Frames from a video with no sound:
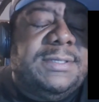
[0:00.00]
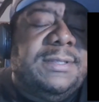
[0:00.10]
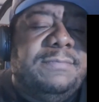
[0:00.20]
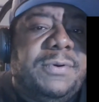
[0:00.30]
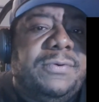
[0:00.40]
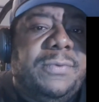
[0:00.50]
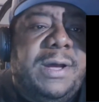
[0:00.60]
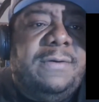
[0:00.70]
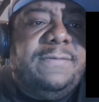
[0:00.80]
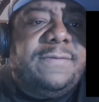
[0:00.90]
doesn't bode
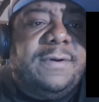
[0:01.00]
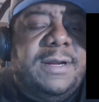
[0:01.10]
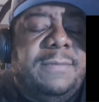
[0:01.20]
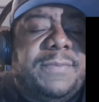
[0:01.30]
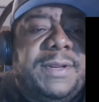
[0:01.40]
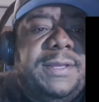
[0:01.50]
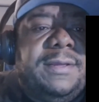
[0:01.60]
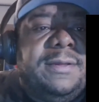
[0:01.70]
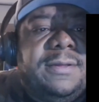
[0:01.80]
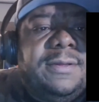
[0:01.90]
well for a company.
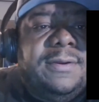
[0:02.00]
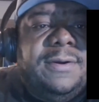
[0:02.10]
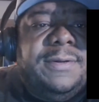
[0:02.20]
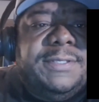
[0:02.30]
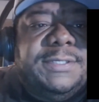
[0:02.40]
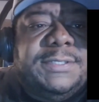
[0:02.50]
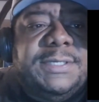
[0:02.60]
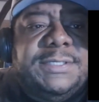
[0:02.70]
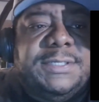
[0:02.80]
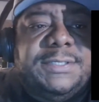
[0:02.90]

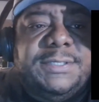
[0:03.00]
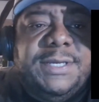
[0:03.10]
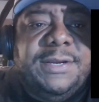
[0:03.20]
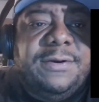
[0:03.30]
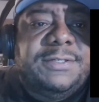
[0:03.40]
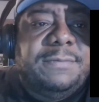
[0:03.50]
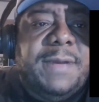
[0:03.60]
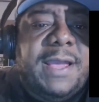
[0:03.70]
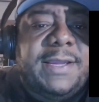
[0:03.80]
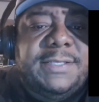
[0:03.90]
It hurts your
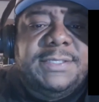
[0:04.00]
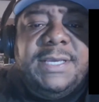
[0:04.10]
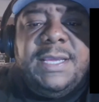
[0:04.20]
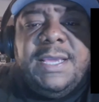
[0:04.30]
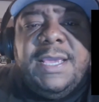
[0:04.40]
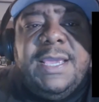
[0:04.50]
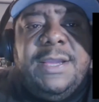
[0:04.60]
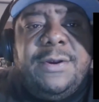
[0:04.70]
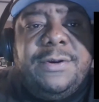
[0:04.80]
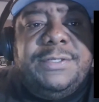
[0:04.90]
pockets.
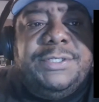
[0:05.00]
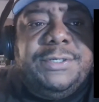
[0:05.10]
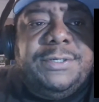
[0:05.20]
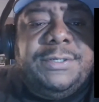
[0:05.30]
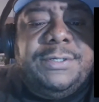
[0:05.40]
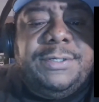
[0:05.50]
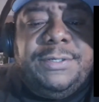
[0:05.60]
It hurts your